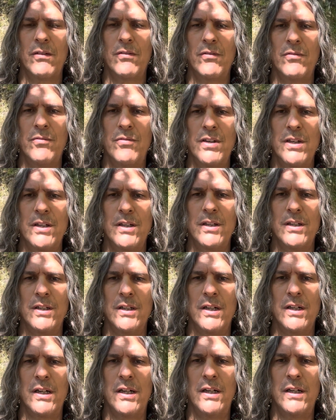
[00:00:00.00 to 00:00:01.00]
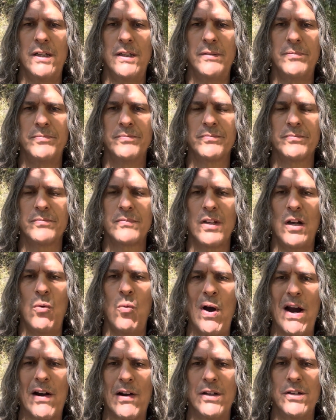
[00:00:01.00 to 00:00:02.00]
the
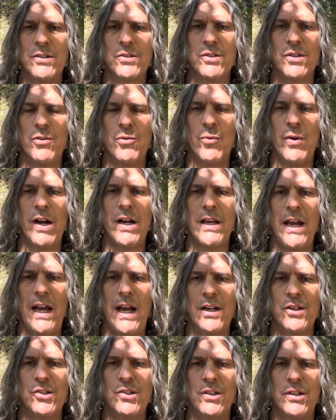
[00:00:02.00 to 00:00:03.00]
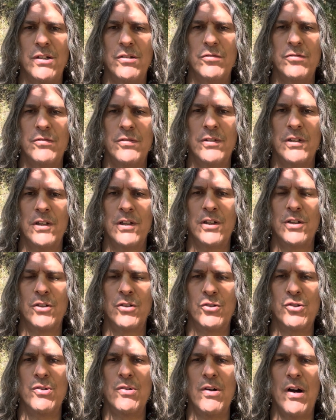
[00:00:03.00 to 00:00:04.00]
awareness and the radiation of your
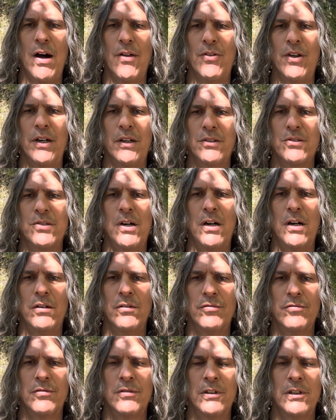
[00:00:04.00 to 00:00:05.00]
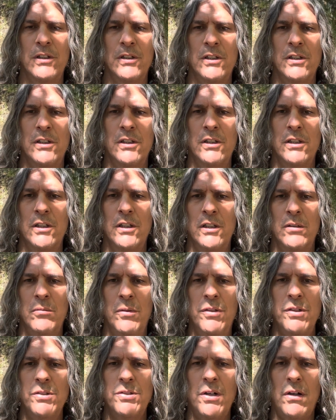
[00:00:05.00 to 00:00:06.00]
true authentic self. But
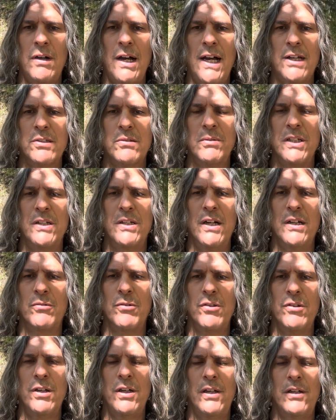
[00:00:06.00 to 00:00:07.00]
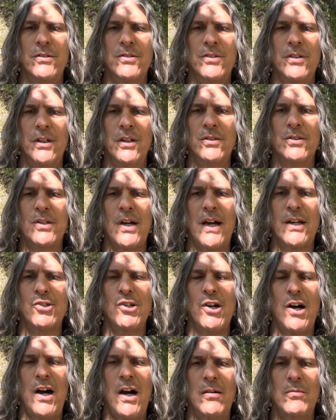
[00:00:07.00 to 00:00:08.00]
this all has to be done within. It's an inside
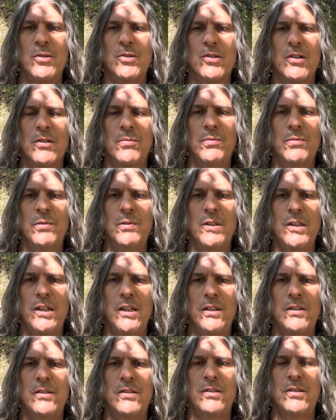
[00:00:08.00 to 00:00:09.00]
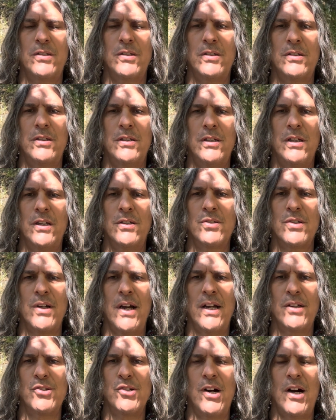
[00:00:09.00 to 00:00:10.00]
job. It's a complete
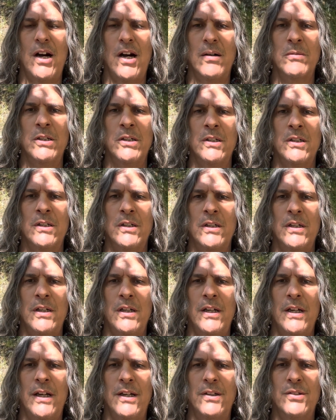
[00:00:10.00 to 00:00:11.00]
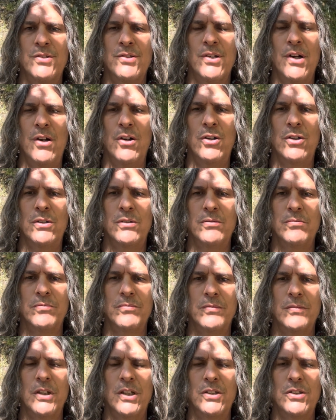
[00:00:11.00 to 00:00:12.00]
inside job. And so
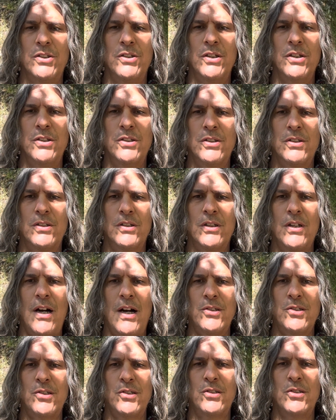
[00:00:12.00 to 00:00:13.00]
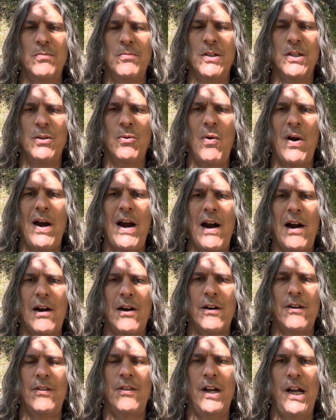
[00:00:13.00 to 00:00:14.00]
it's just conscious to be
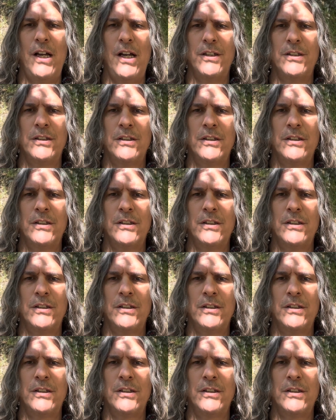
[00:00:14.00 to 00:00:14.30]
aware that